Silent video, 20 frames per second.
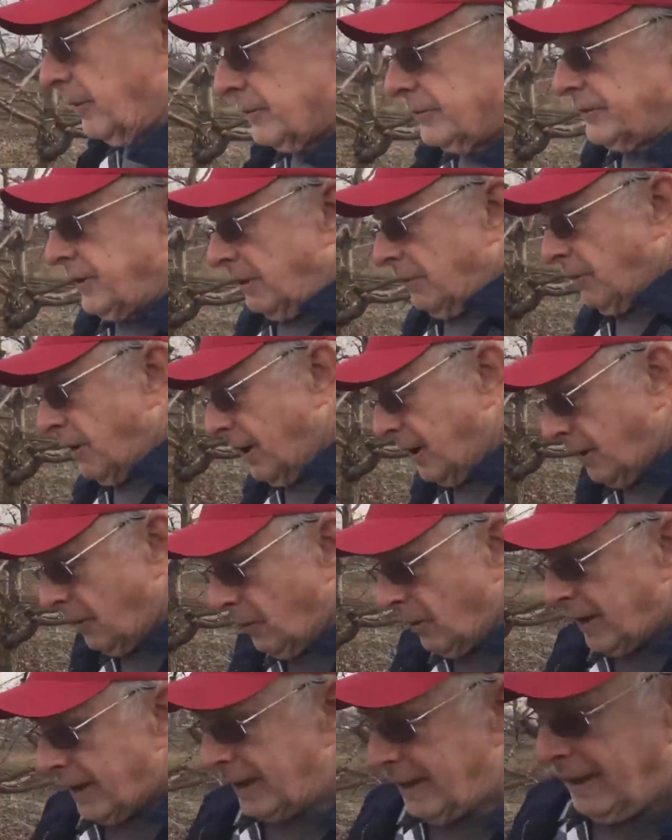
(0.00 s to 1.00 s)
you'll see right
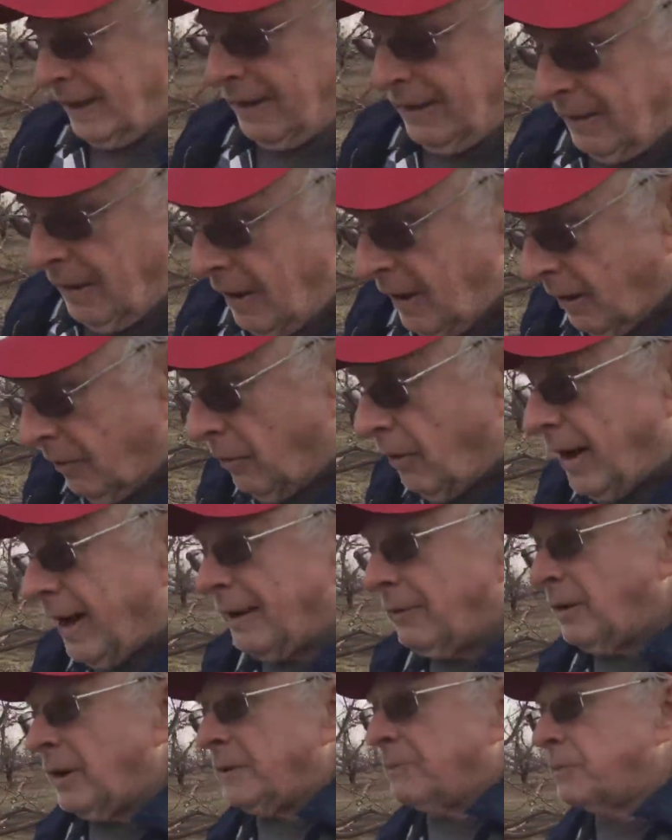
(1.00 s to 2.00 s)
away
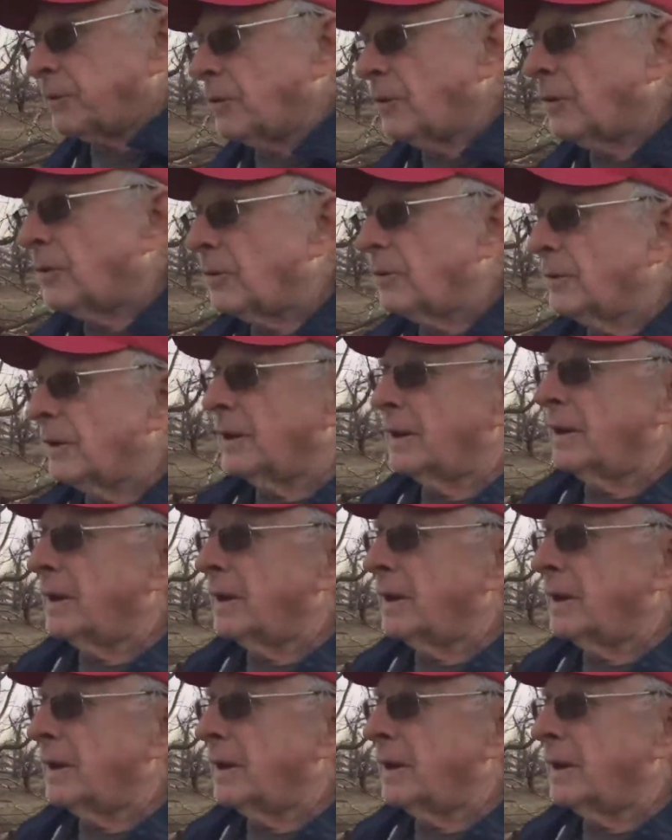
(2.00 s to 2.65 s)
why we prune.